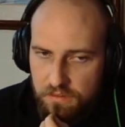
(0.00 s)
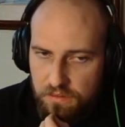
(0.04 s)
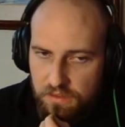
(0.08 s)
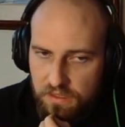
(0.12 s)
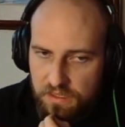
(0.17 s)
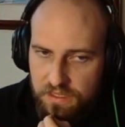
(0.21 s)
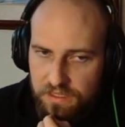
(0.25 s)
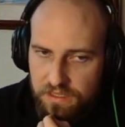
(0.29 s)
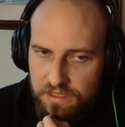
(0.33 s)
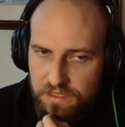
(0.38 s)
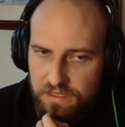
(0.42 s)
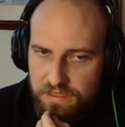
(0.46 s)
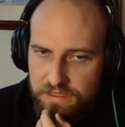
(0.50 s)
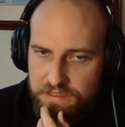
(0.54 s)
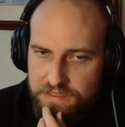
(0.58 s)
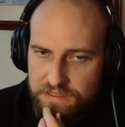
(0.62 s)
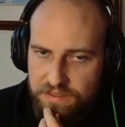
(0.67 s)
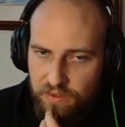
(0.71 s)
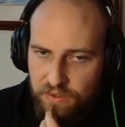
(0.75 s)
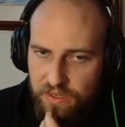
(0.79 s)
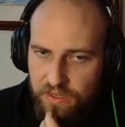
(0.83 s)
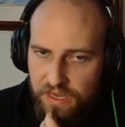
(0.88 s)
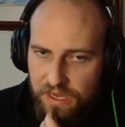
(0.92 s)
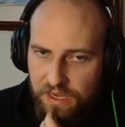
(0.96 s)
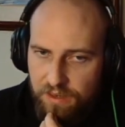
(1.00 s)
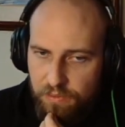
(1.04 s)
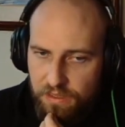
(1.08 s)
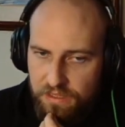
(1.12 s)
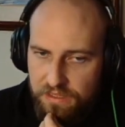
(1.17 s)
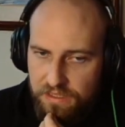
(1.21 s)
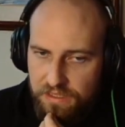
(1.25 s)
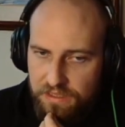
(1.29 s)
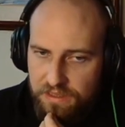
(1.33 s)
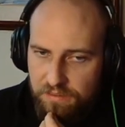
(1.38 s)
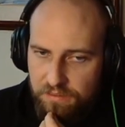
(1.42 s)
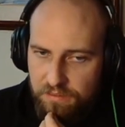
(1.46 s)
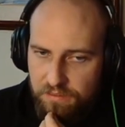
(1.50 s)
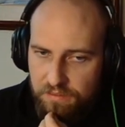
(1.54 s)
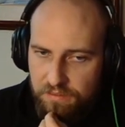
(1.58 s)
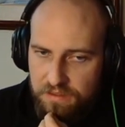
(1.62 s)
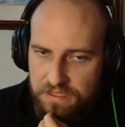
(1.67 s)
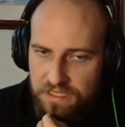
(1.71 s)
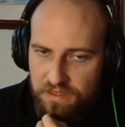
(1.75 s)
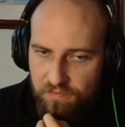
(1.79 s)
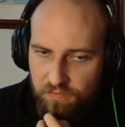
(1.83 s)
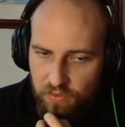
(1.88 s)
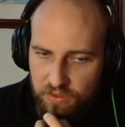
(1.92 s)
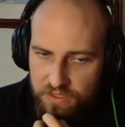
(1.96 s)
I think that this is okay, but I think
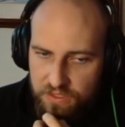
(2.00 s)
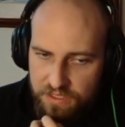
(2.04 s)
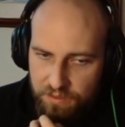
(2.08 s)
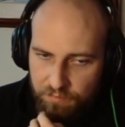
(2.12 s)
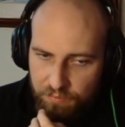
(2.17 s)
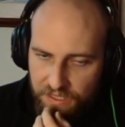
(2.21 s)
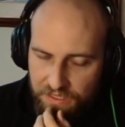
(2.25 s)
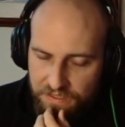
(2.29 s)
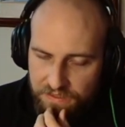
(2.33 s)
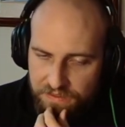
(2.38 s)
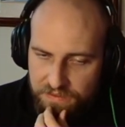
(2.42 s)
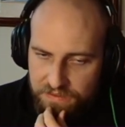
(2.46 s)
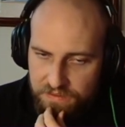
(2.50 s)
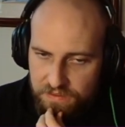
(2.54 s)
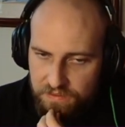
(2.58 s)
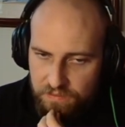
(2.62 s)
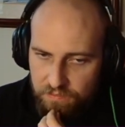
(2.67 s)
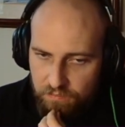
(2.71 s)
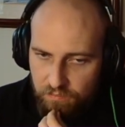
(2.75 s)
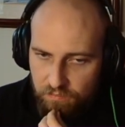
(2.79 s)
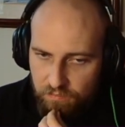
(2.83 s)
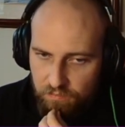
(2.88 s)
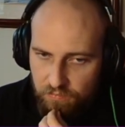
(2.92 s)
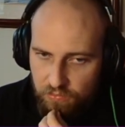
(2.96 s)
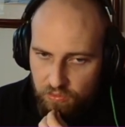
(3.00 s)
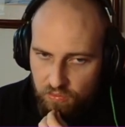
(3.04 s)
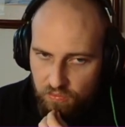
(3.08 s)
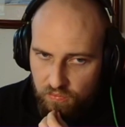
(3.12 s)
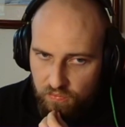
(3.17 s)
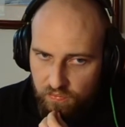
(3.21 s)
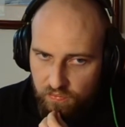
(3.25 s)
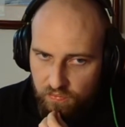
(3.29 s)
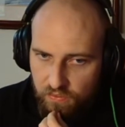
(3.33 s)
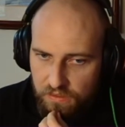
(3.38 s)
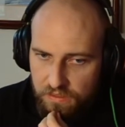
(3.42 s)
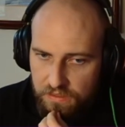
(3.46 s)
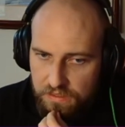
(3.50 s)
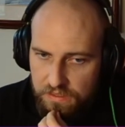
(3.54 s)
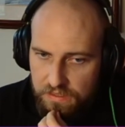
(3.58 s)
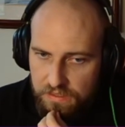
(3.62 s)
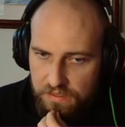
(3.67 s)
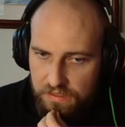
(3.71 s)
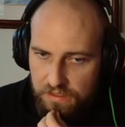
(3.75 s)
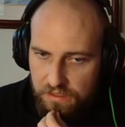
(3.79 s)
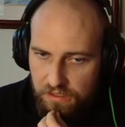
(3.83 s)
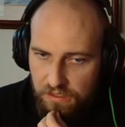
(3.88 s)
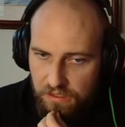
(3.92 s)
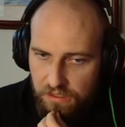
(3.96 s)
c4 is the best move.
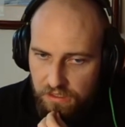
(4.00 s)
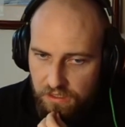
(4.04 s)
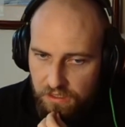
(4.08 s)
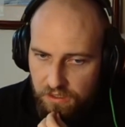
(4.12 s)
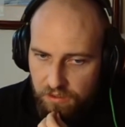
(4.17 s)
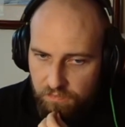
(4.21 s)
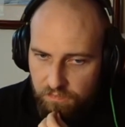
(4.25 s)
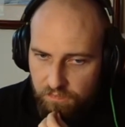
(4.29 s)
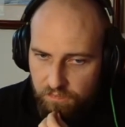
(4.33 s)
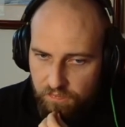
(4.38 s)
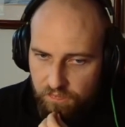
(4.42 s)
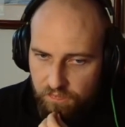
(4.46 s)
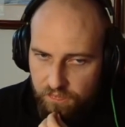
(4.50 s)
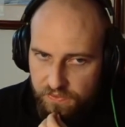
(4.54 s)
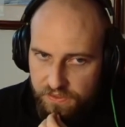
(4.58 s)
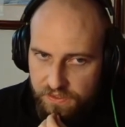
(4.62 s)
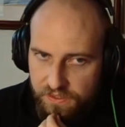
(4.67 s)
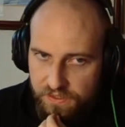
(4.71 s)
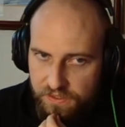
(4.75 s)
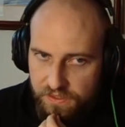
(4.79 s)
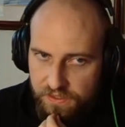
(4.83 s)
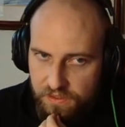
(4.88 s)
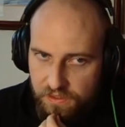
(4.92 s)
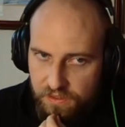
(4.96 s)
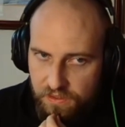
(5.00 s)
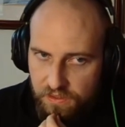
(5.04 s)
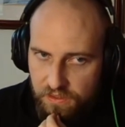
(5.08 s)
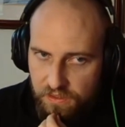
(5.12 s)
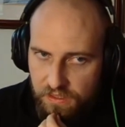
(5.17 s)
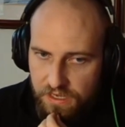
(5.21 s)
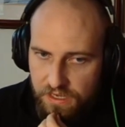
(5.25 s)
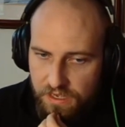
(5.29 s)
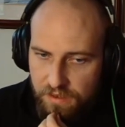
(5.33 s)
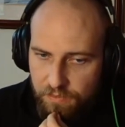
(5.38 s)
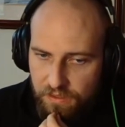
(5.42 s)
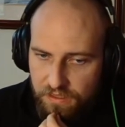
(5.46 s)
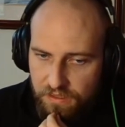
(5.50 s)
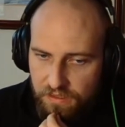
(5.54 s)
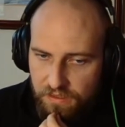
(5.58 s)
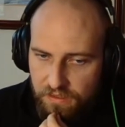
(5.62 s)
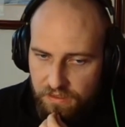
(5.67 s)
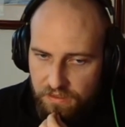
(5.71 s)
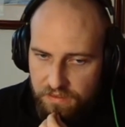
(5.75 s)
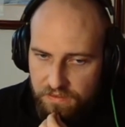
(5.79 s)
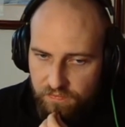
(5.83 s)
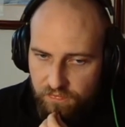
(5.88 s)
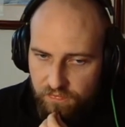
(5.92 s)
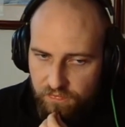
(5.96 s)
Here, am I
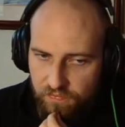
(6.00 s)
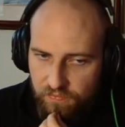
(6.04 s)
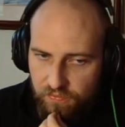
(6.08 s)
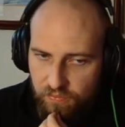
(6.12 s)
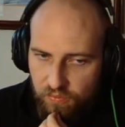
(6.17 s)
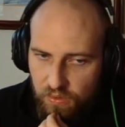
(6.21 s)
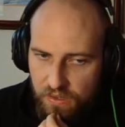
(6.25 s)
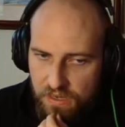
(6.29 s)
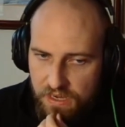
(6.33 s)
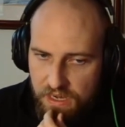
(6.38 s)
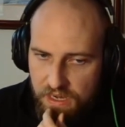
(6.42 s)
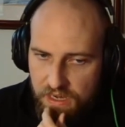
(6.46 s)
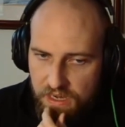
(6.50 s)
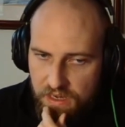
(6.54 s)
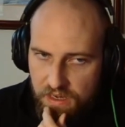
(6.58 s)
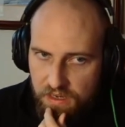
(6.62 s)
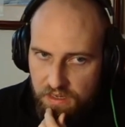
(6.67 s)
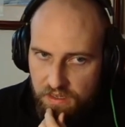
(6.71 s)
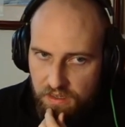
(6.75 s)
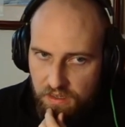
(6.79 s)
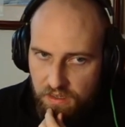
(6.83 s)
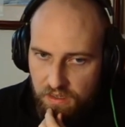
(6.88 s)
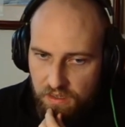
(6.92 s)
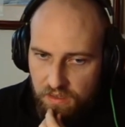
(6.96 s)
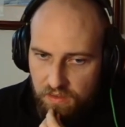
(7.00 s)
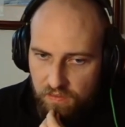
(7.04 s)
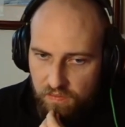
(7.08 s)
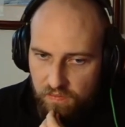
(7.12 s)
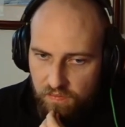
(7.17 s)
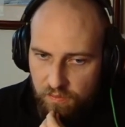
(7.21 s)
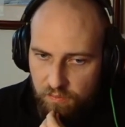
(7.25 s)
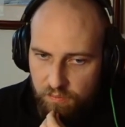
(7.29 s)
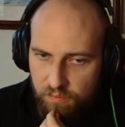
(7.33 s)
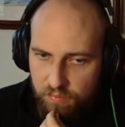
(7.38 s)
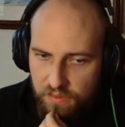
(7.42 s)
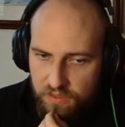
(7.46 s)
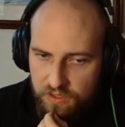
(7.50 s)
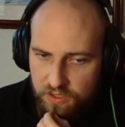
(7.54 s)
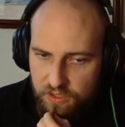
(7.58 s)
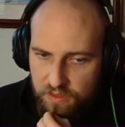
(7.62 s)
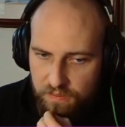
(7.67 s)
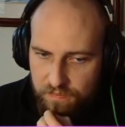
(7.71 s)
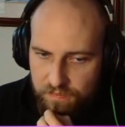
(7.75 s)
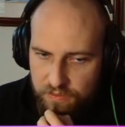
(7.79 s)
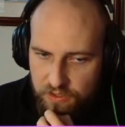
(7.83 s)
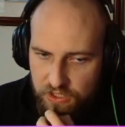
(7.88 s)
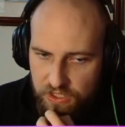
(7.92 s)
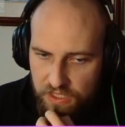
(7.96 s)
afraid of the
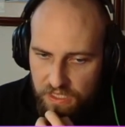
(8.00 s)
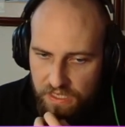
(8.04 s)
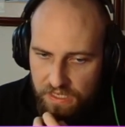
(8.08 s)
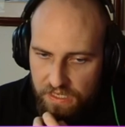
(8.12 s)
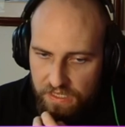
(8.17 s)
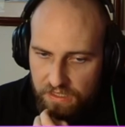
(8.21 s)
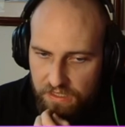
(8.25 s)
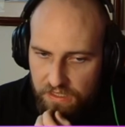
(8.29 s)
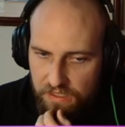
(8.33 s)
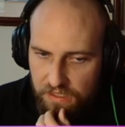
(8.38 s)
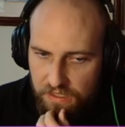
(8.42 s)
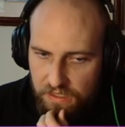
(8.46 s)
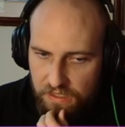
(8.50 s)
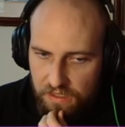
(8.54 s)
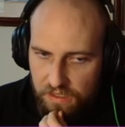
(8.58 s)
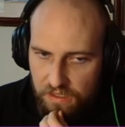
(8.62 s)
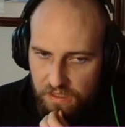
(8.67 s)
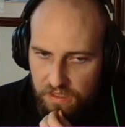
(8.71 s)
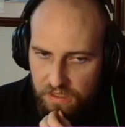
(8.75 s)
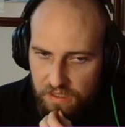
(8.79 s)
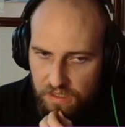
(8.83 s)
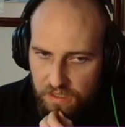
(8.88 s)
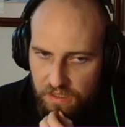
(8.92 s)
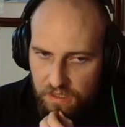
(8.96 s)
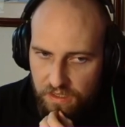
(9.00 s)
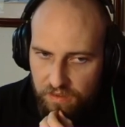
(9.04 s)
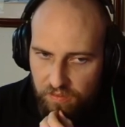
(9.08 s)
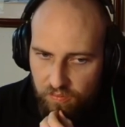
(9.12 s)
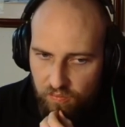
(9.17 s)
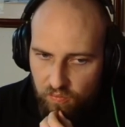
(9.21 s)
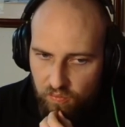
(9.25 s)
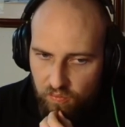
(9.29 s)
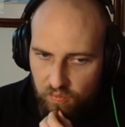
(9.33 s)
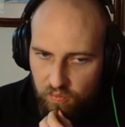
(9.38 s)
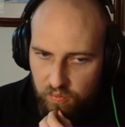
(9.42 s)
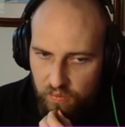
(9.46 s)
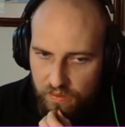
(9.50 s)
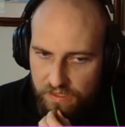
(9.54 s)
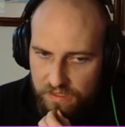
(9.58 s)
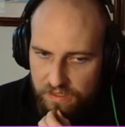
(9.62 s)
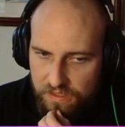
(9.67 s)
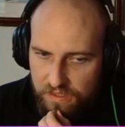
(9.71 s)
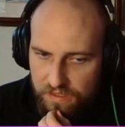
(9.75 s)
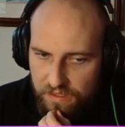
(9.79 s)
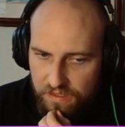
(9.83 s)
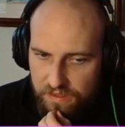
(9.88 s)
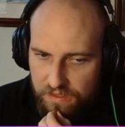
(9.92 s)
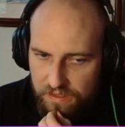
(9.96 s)
bishop check? Not
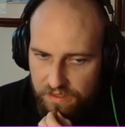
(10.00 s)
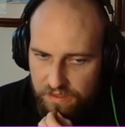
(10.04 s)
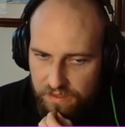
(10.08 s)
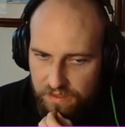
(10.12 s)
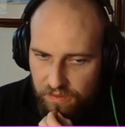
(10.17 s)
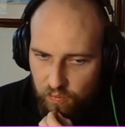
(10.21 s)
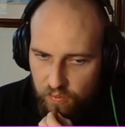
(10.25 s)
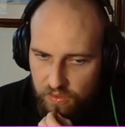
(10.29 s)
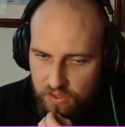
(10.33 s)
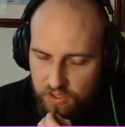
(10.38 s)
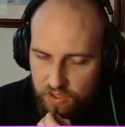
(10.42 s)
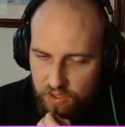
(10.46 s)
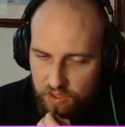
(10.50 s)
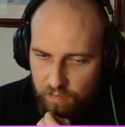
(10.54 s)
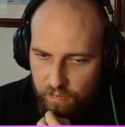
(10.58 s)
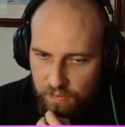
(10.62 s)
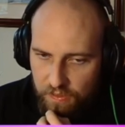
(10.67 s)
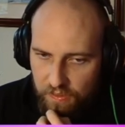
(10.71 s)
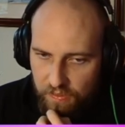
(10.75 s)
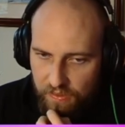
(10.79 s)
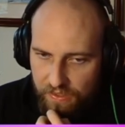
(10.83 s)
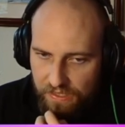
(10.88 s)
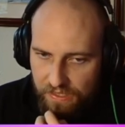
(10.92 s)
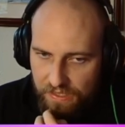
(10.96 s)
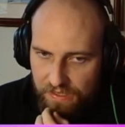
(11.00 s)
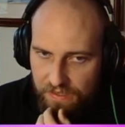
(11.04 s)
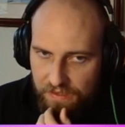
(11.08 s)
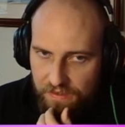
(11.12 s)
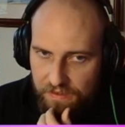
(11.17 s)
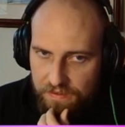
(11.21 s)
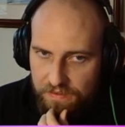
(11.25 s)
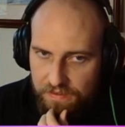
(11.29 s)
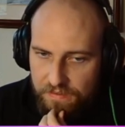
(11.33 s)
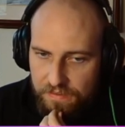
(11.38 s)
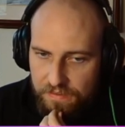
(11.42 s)
really. I think that we should be okay.